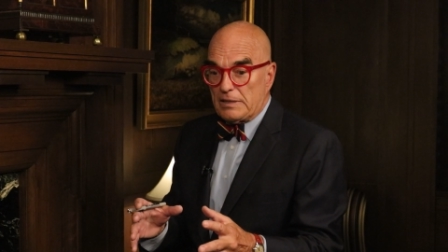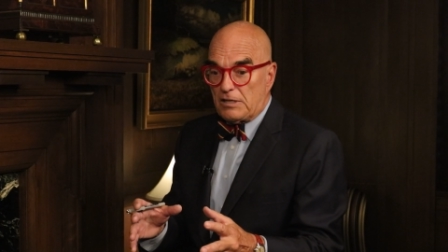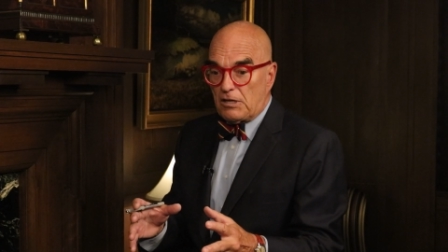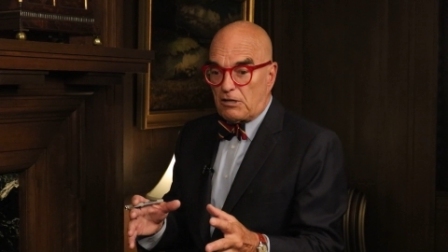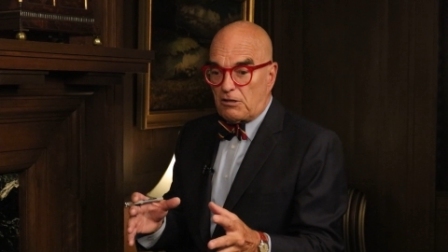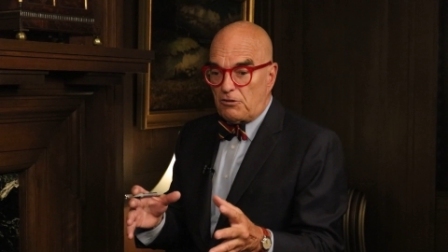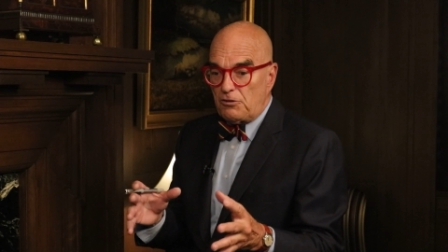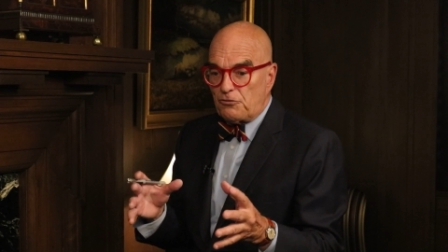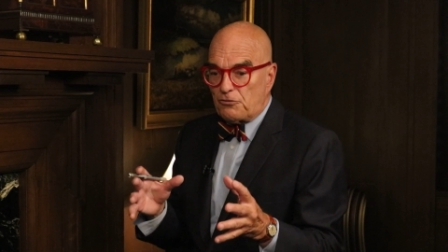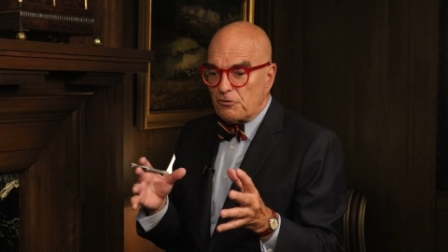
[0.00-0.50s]

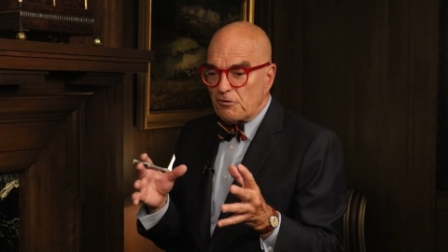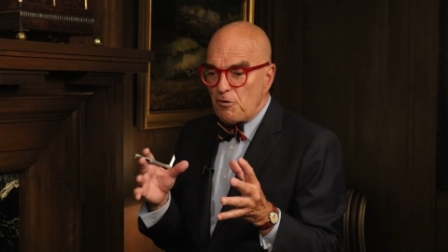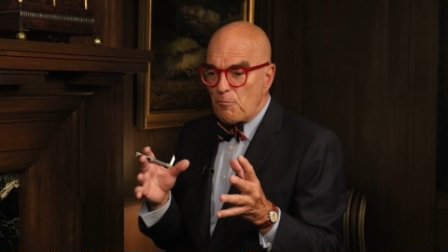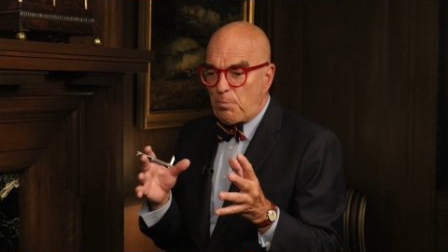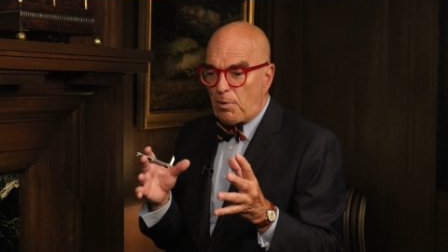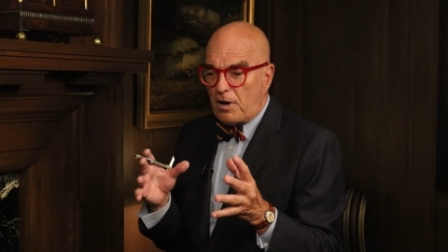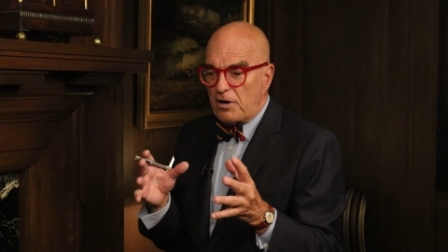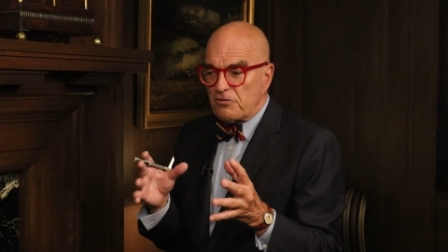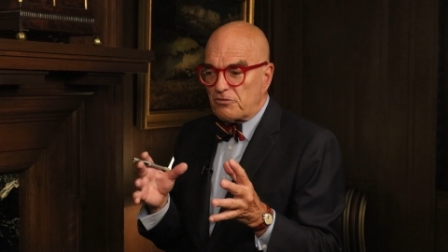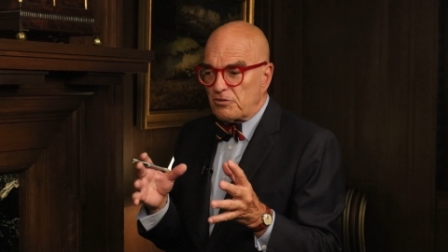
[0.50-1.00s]
the
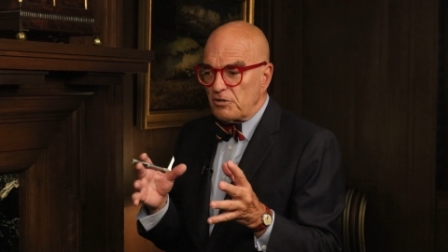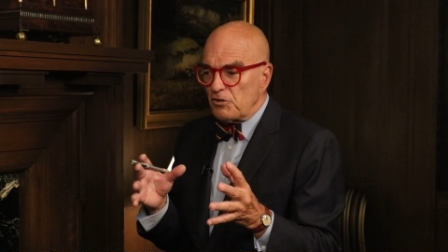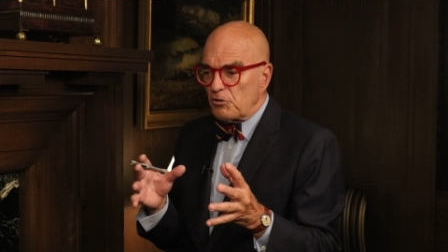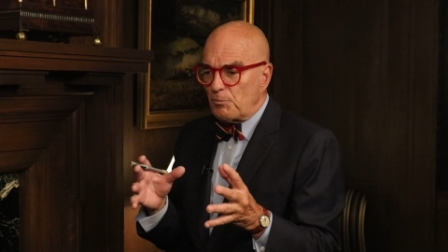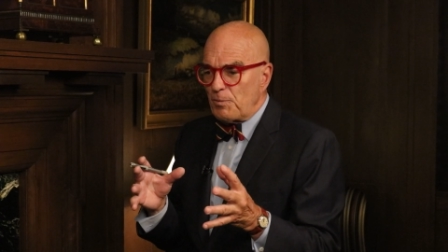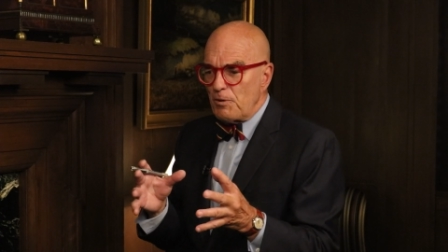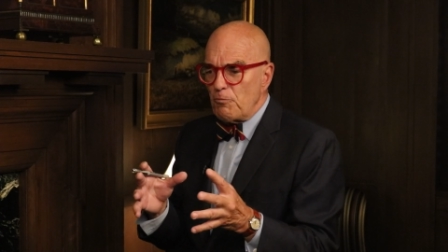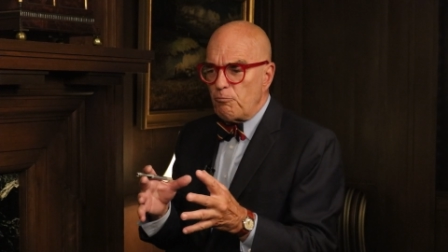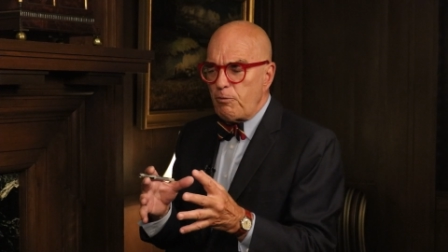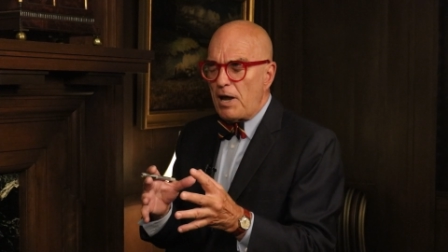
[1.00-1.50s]
Conservative Party
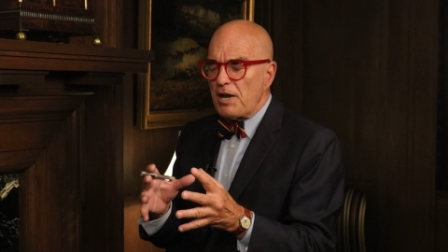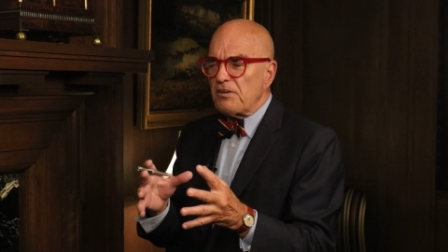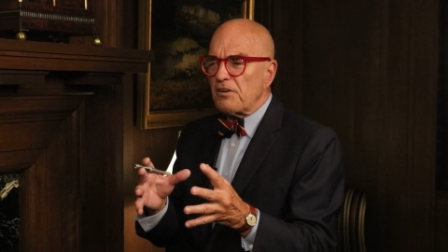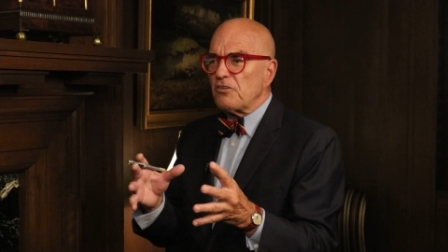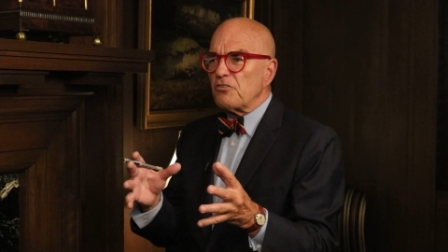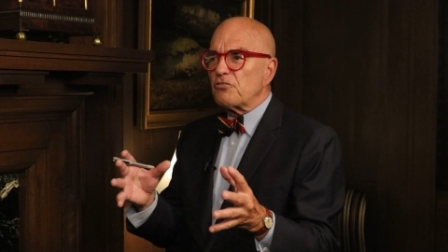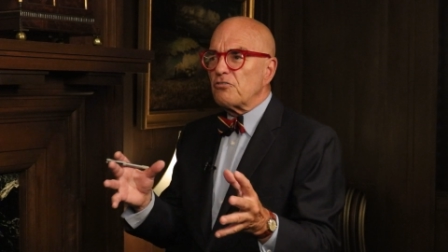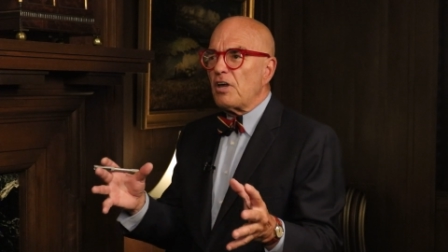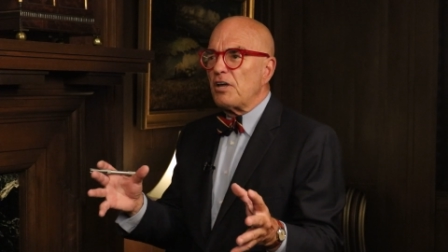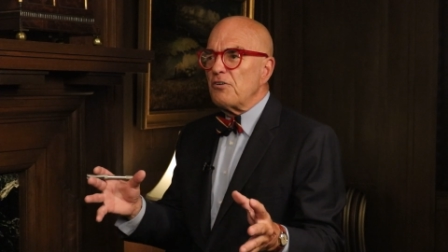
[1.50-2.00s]
seems to be rent
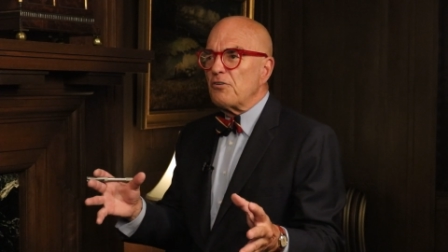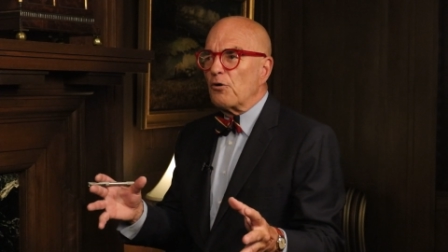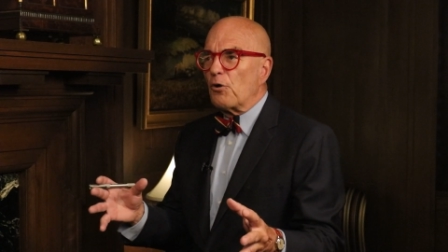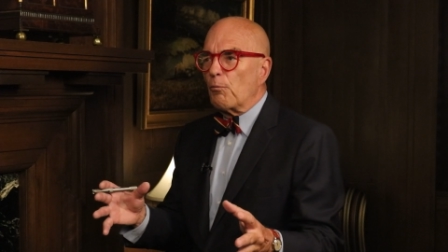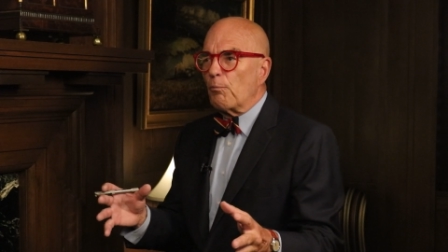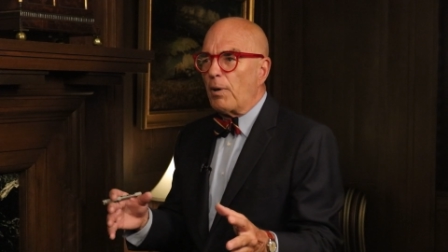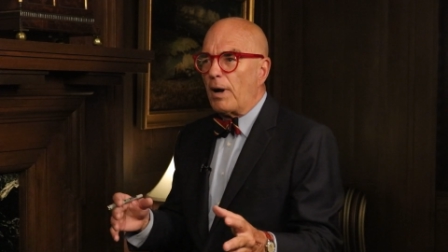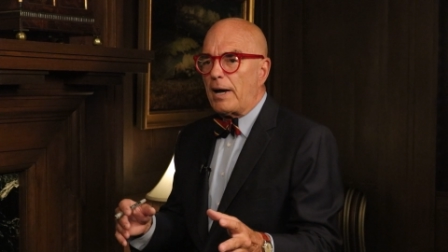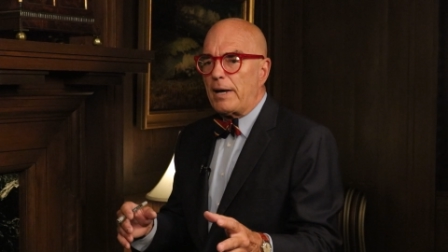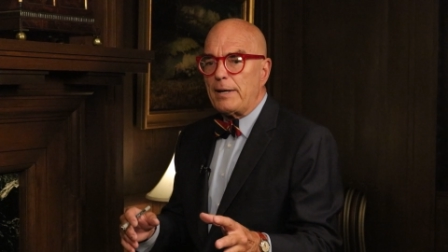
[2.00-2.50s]

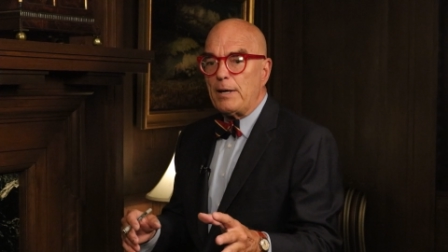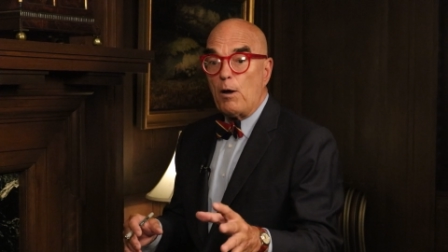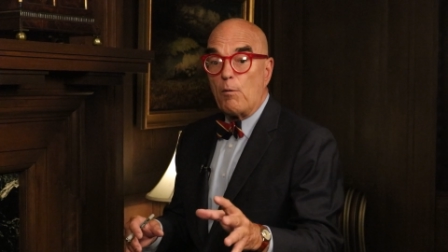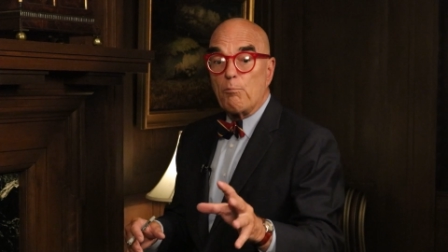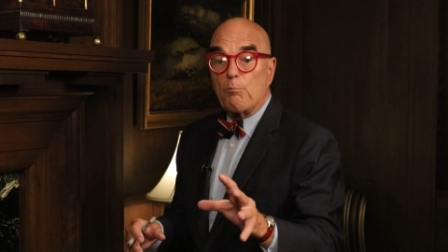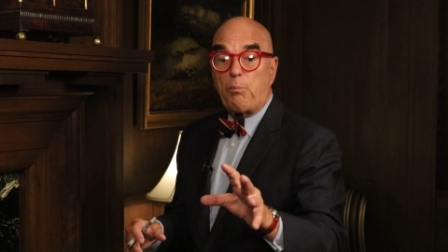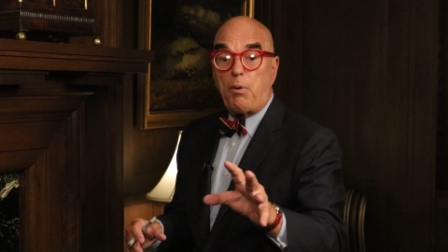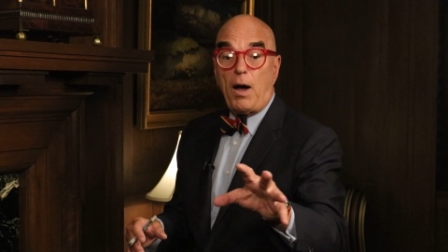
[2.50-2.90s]
asunder by